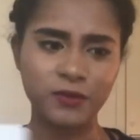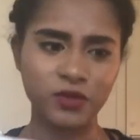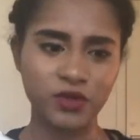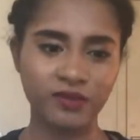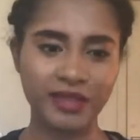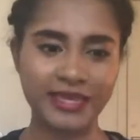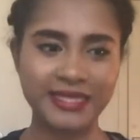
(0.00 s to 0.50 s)

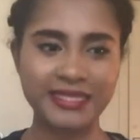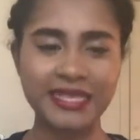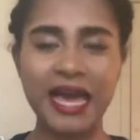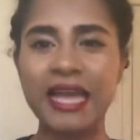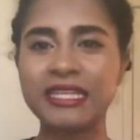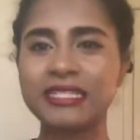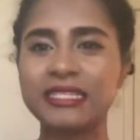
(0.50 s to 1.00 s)
Sort of like this
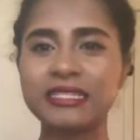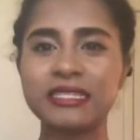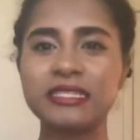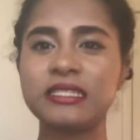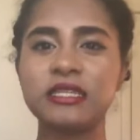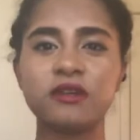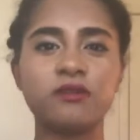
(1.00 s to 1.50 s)

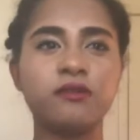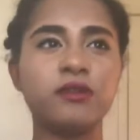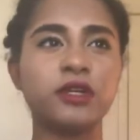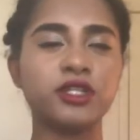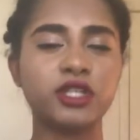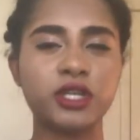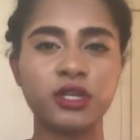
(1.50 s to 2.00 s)
idealistic
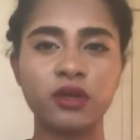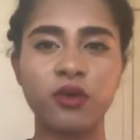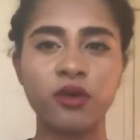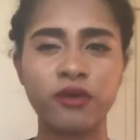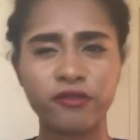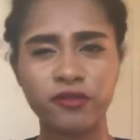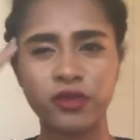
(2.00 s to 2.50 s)
version
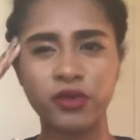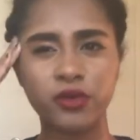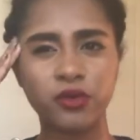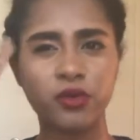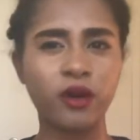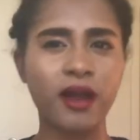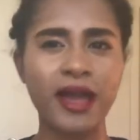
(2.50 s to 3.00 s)
or
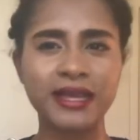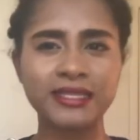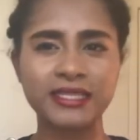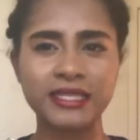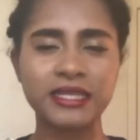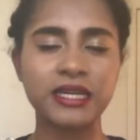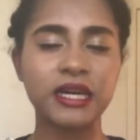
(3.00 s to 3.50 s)
view or
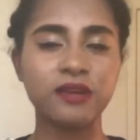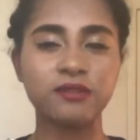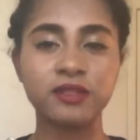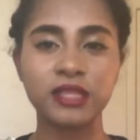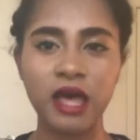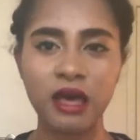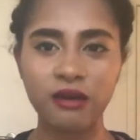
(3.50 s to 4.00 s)
idea
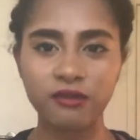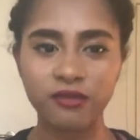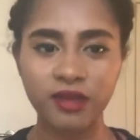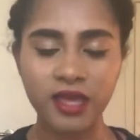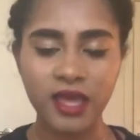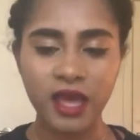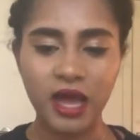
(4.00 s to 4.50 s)
of love,